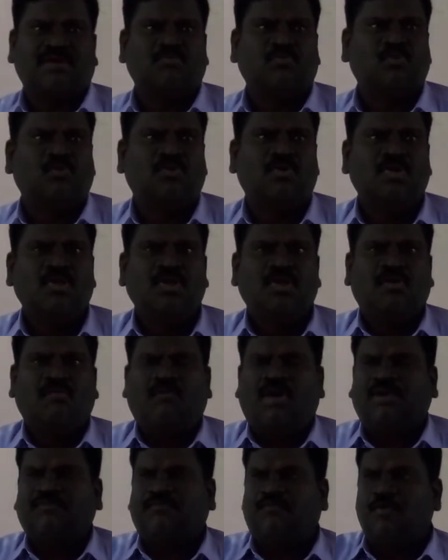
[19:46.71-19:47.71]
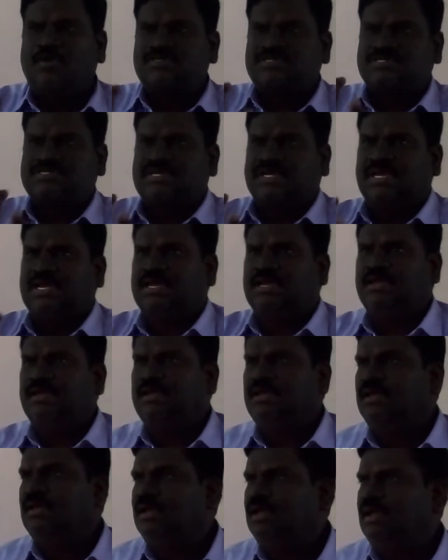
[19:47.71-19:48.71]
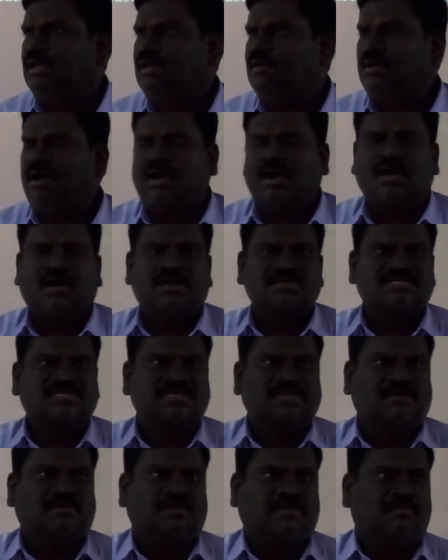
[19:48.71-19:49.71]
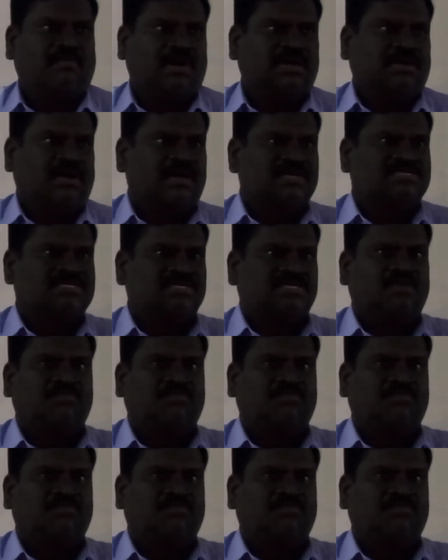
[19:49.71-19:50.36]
can move? What force what caused